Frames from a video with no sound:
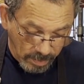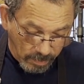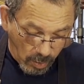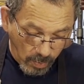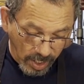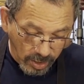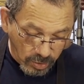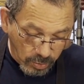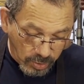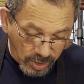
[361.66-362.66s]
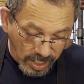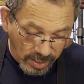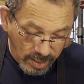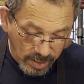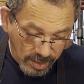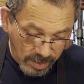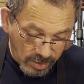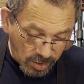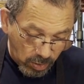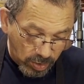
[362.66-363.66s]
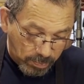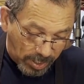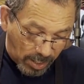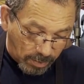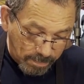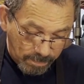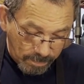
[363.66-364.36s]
But all we're going to do is just going to slowly brown them.